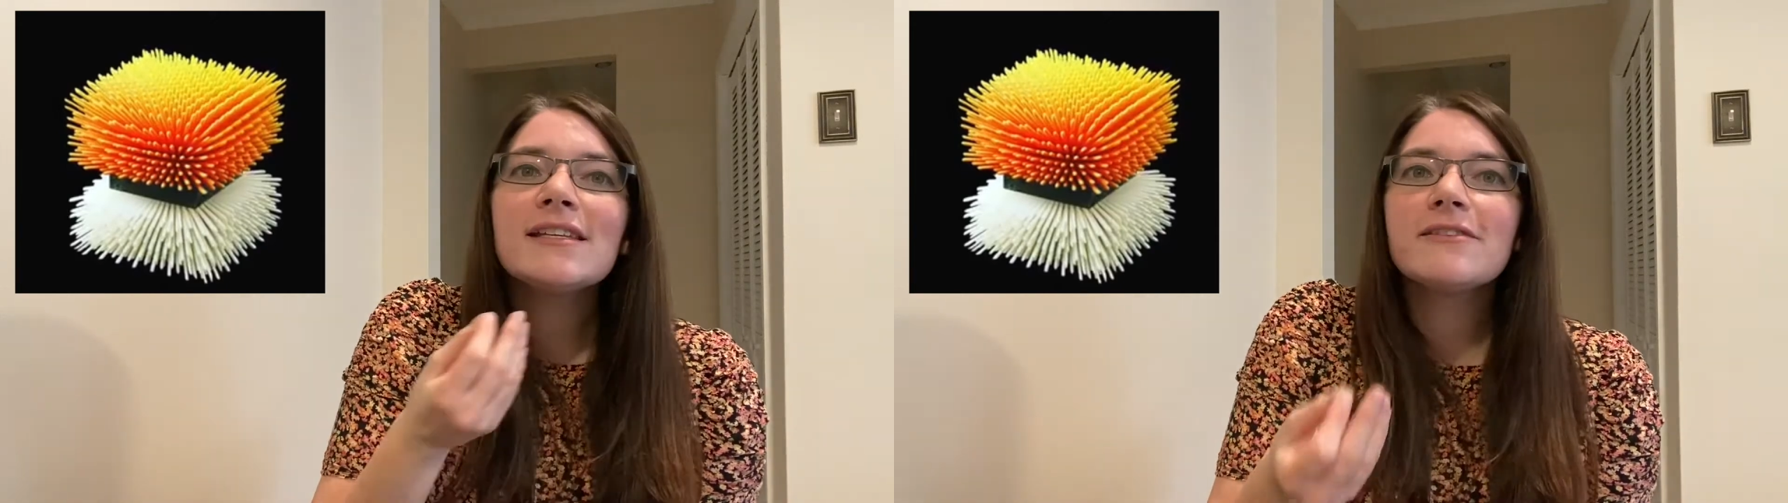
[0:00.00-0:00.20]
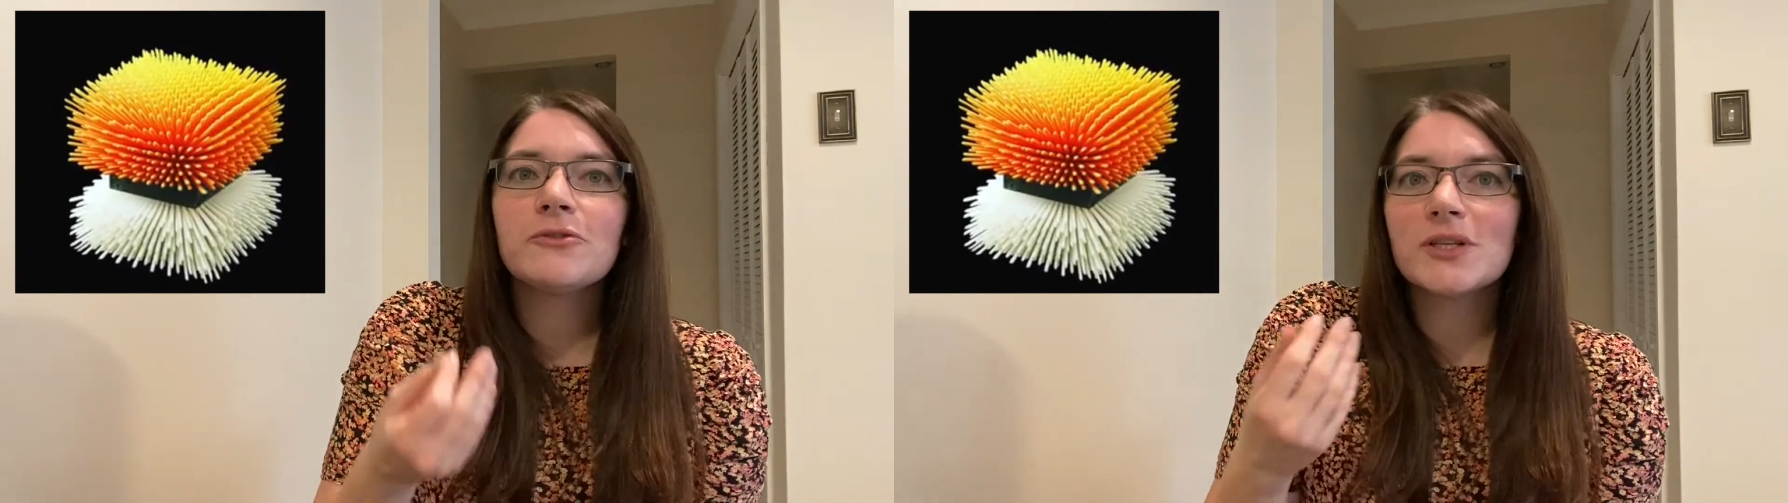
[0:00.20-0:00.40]

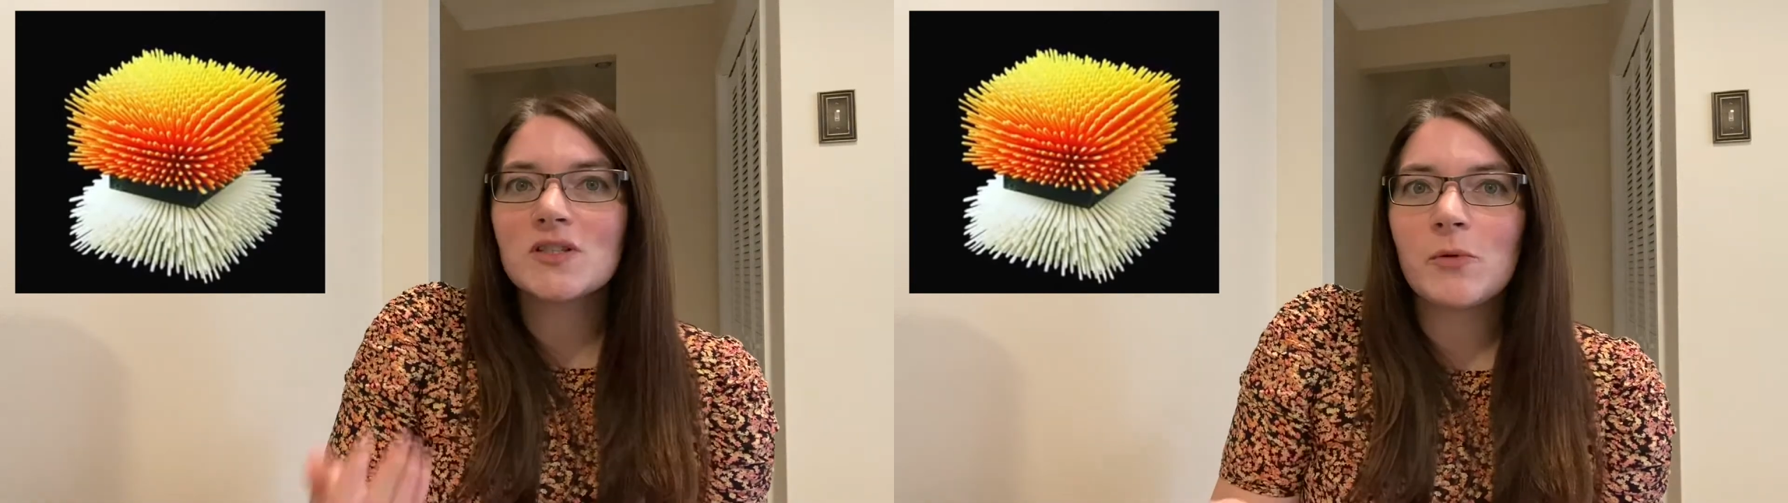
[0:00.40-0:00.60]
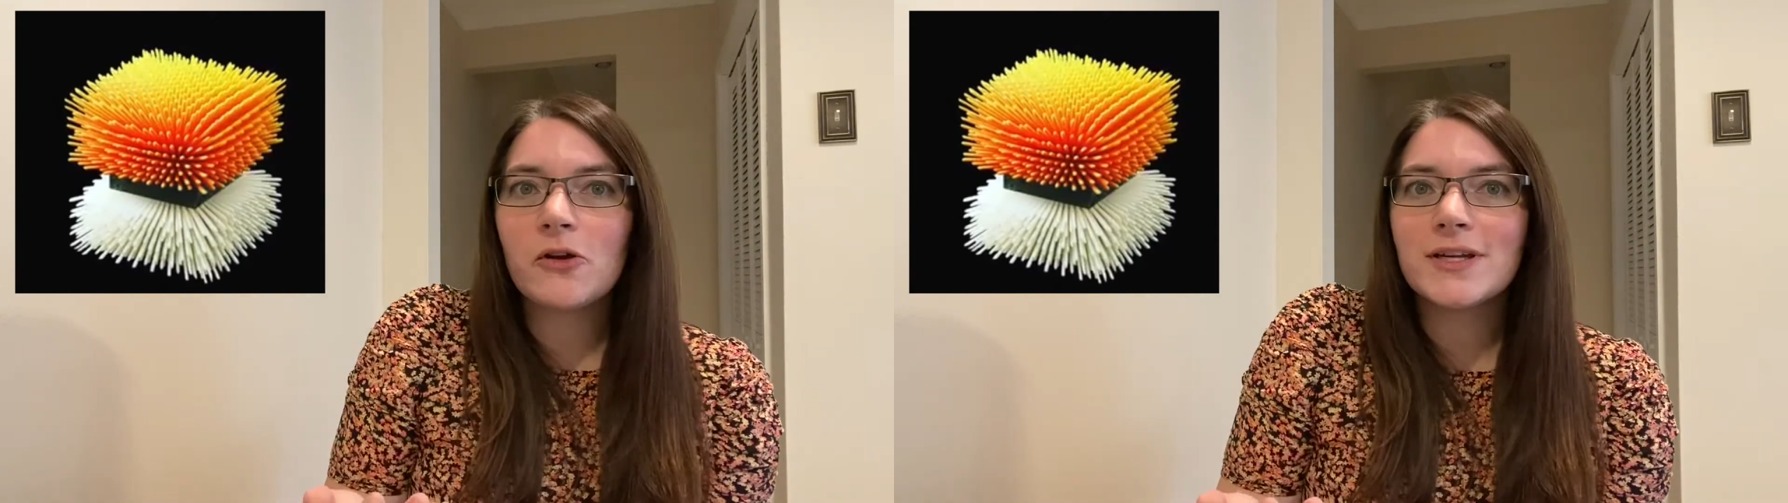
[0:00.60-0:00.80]
different
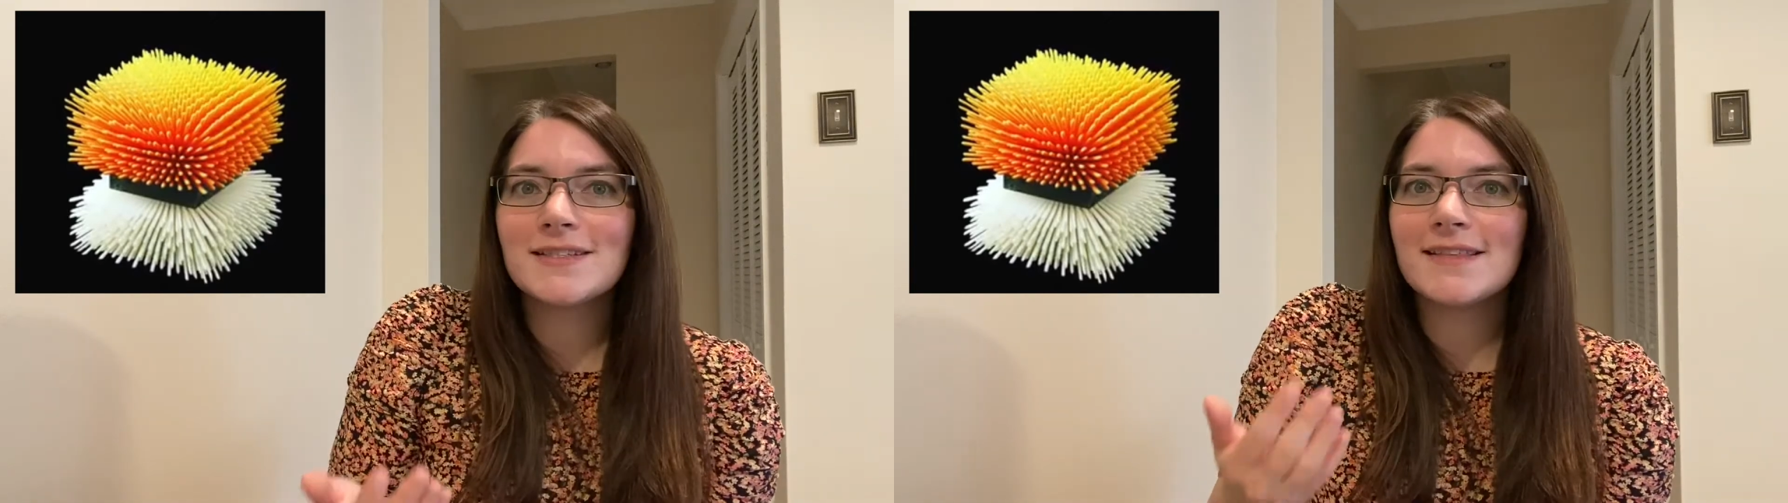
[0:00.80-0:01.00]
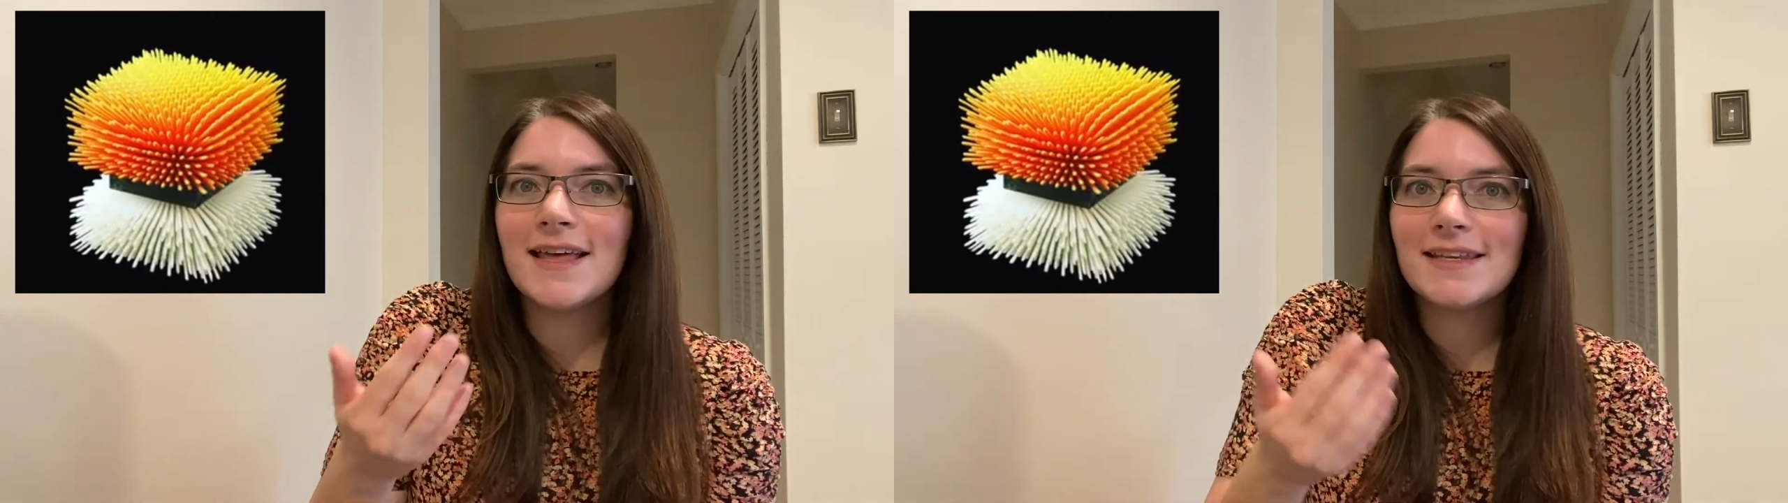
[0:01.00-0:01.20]

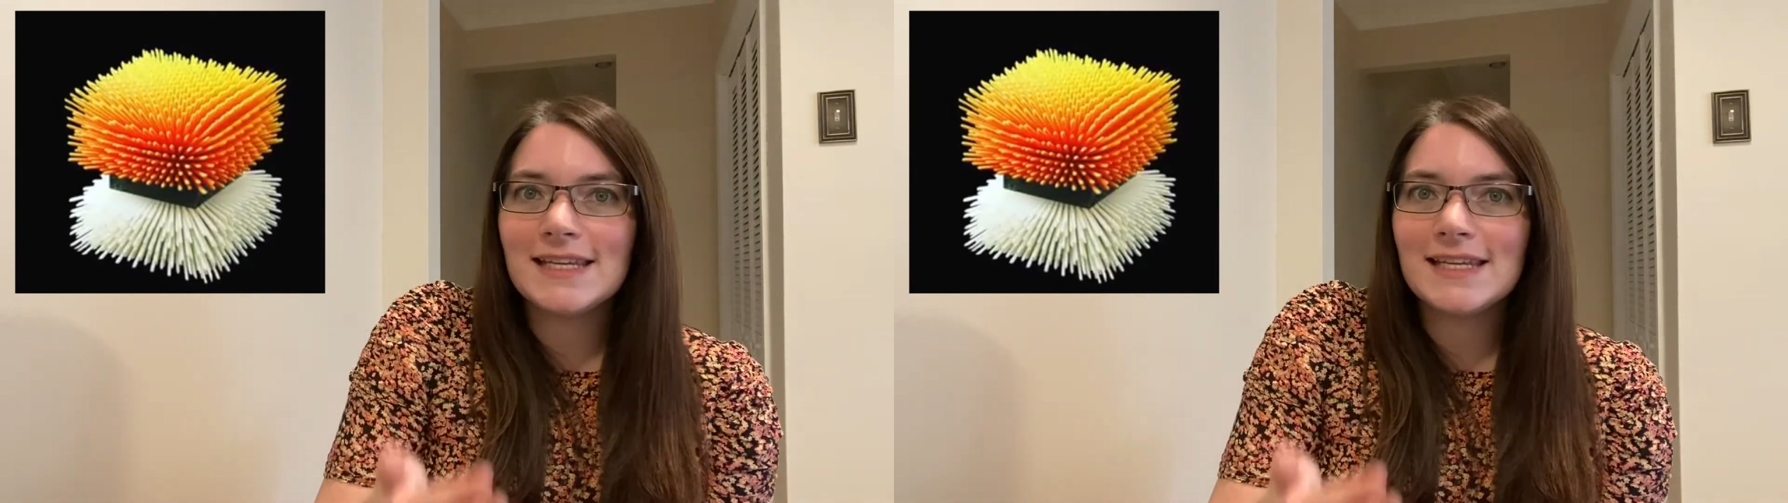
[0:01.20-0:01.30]
experience than